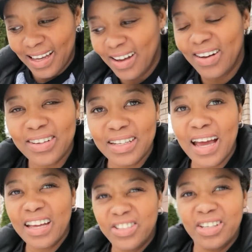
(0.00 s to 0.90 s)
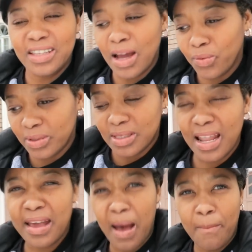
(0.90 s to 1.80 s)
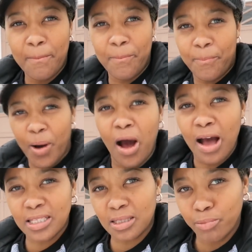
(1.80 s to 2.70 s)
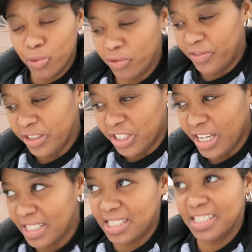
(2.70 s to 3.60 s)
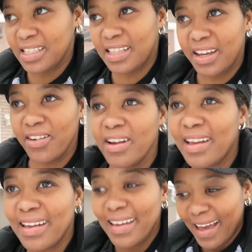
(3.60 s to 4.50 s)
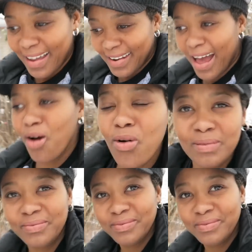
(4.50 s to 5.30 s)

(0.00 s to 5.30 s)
Uncle Nigel, that was like a boss move you just did there. And now,